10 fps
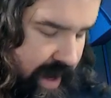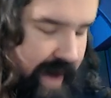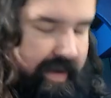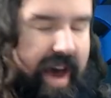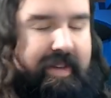
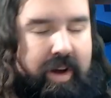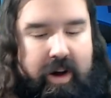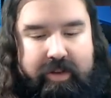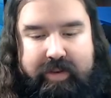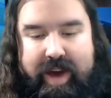having
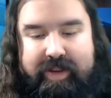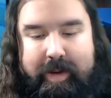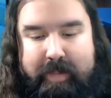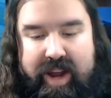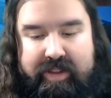all of, having
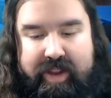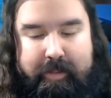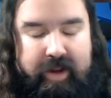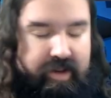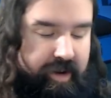a button
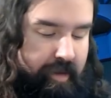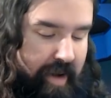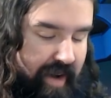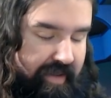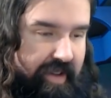that puts all your
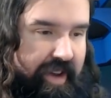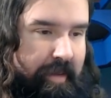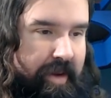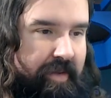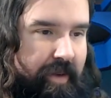BOffs in the
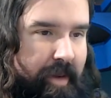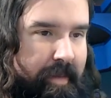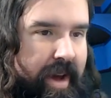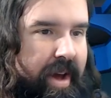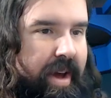same uniform.